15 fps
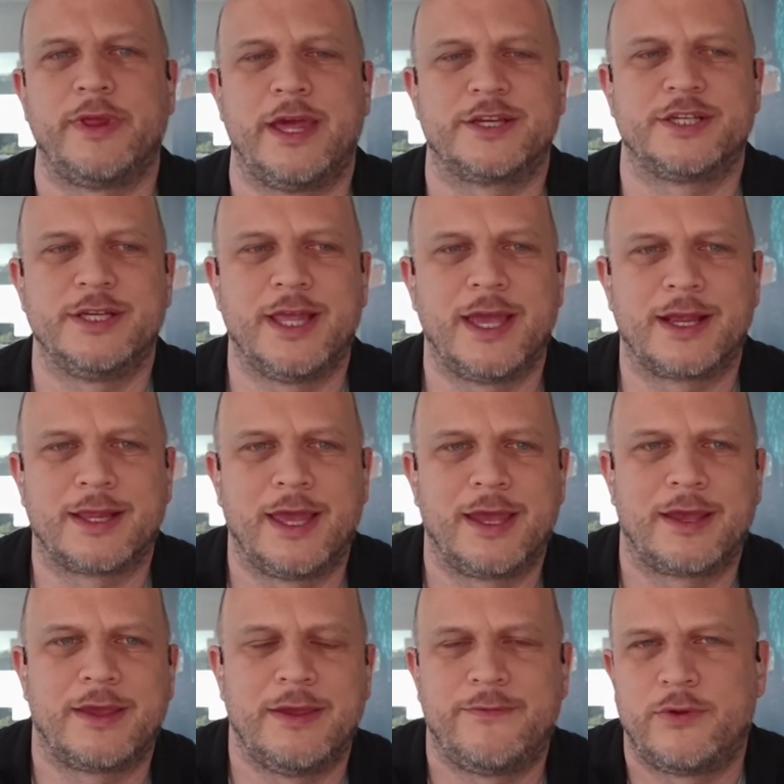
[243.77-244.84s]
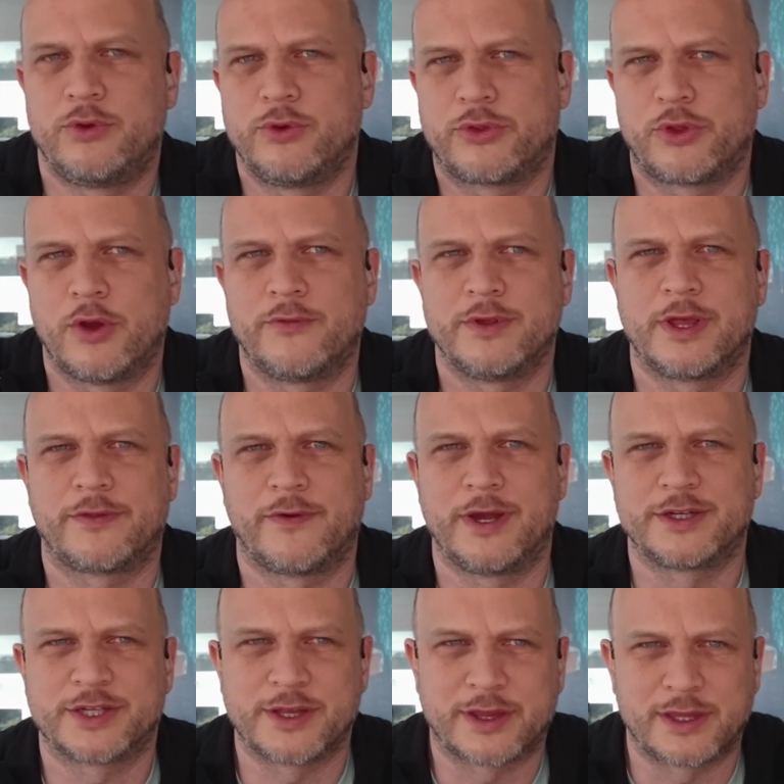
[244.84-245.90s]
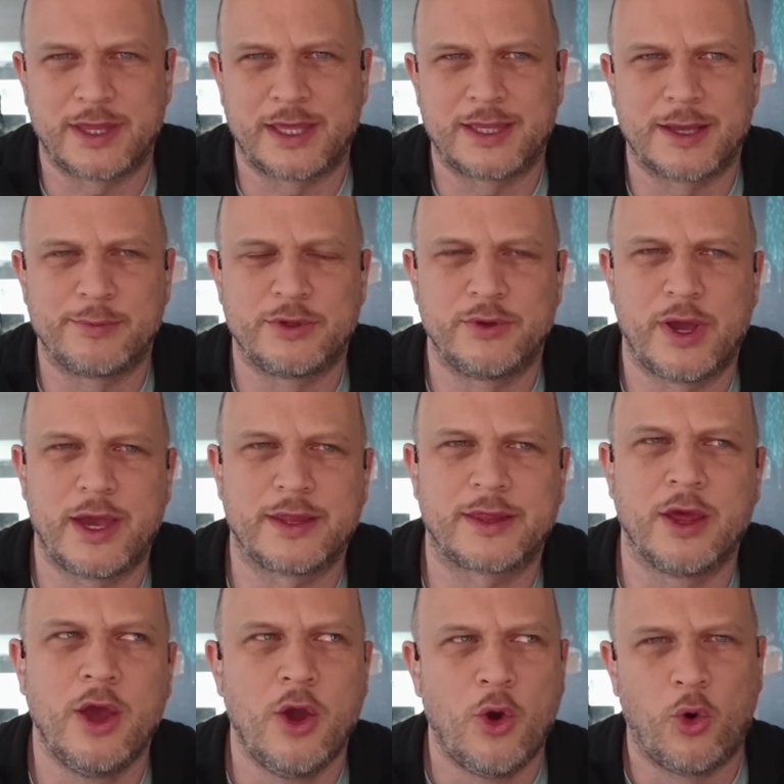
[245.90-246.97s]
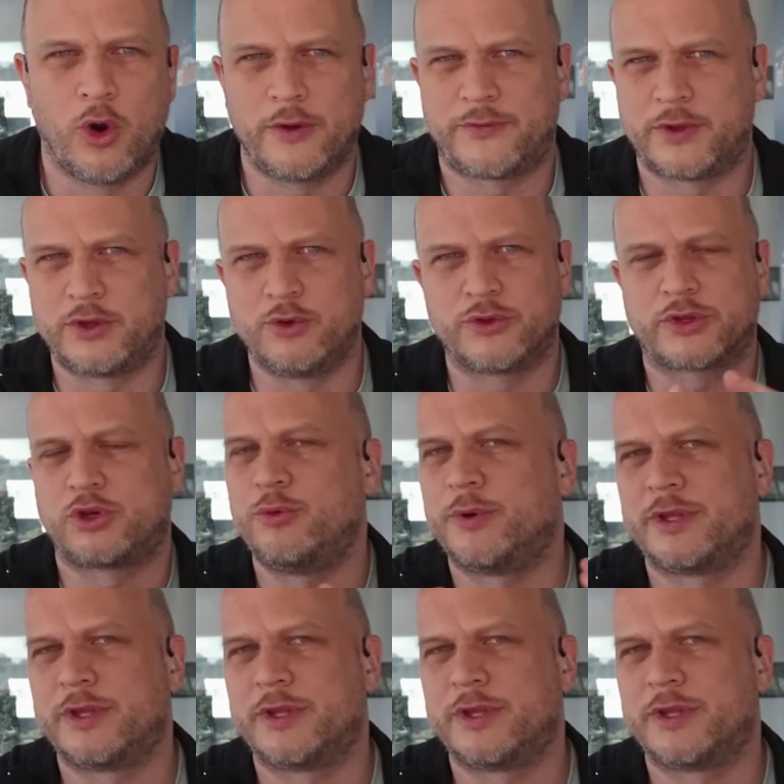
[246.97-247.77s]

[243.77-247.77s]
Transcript: Actually, like if you use serverless functions in AWS, or if you use Kubernetes